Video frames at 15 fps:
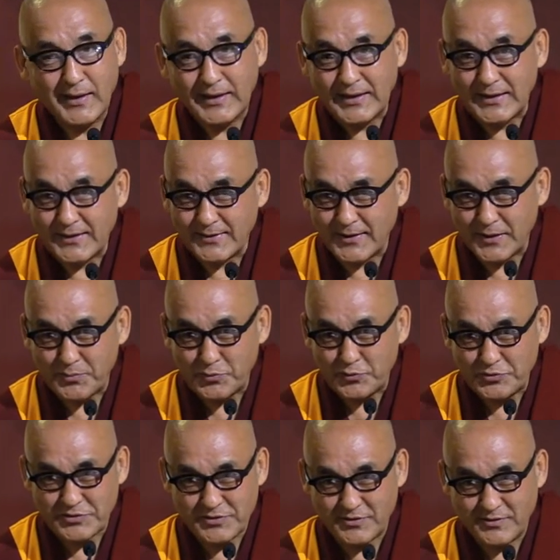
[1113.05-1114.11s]
heat and
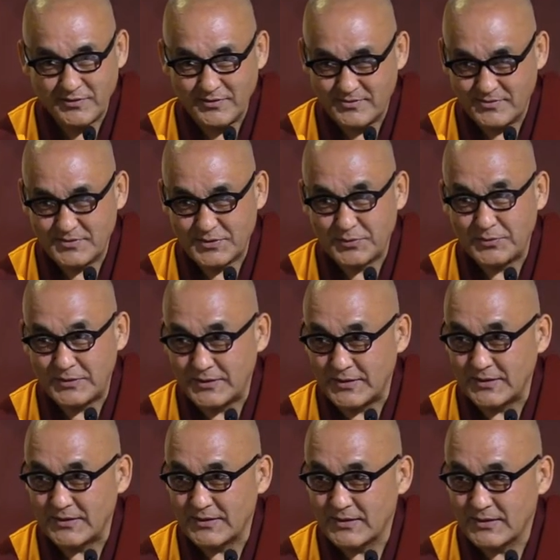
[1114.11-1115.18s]
moisture. So this
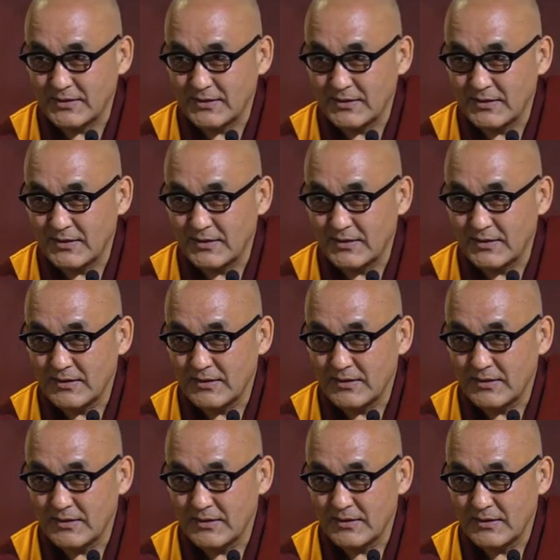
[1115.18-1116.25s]
is
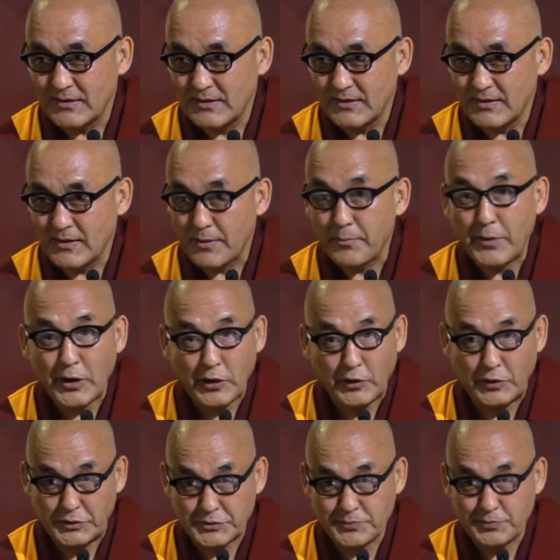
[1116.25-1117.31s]

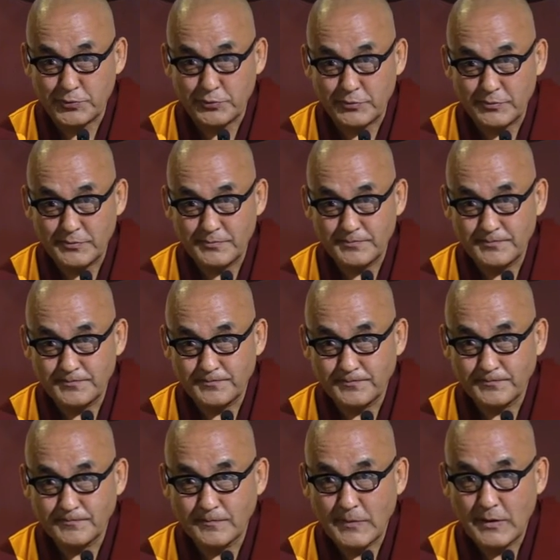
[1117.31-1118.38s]
miraculous born.
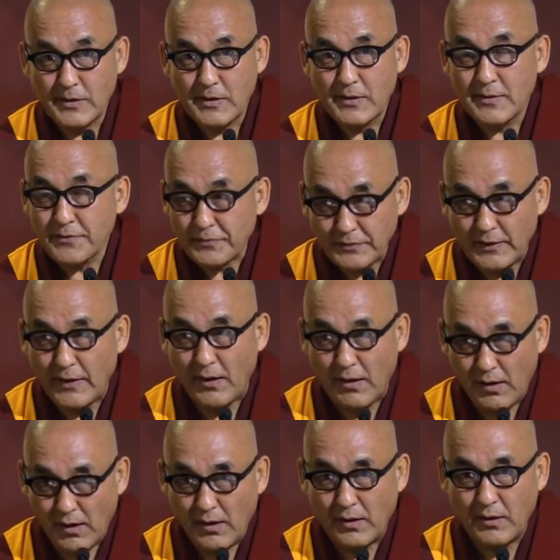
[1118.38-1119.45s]
There
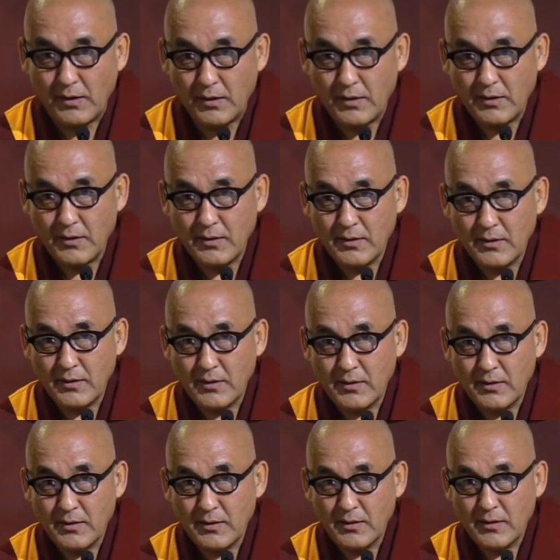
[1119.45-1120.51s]
are
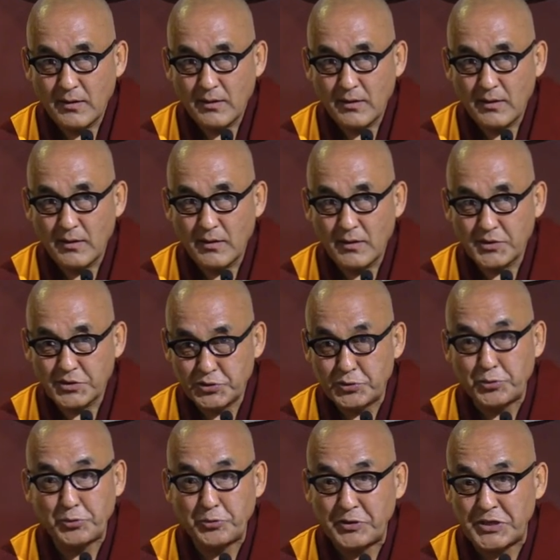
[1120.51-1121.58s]
a
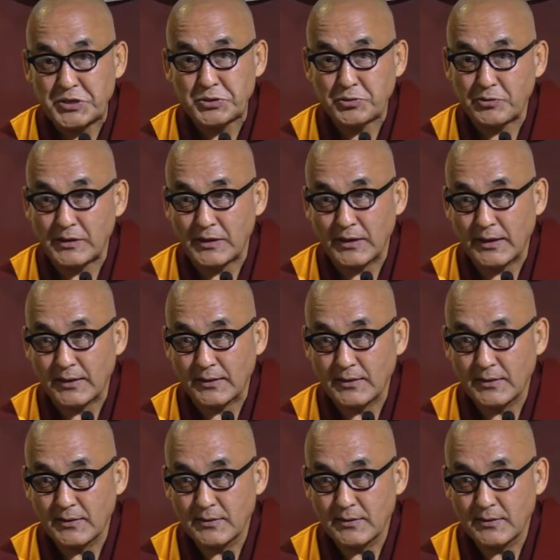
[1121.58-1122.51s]
short history like